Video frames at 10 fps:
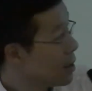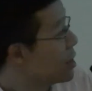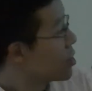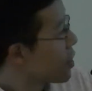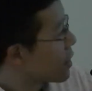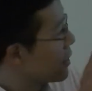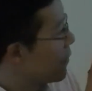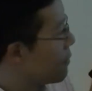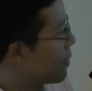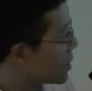
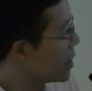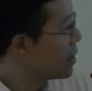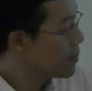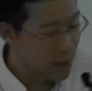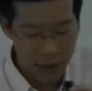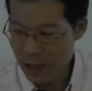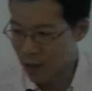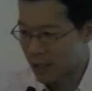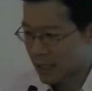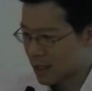Interactive
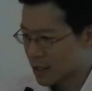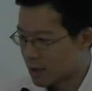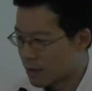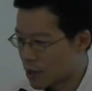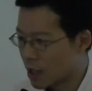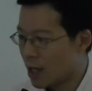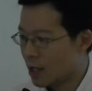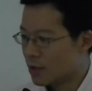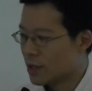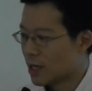Multi-E-Learning Systems
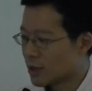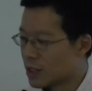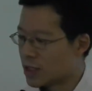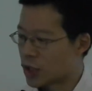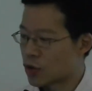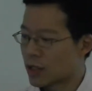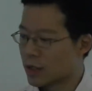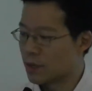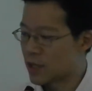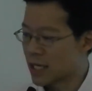2000, is
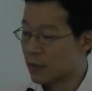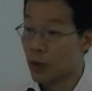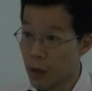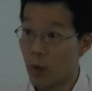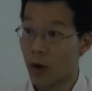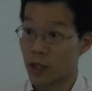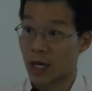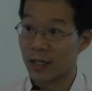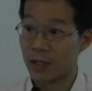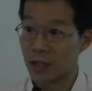trying to present real-world
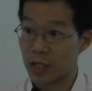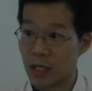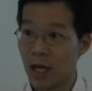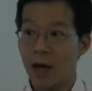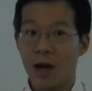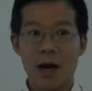challenges.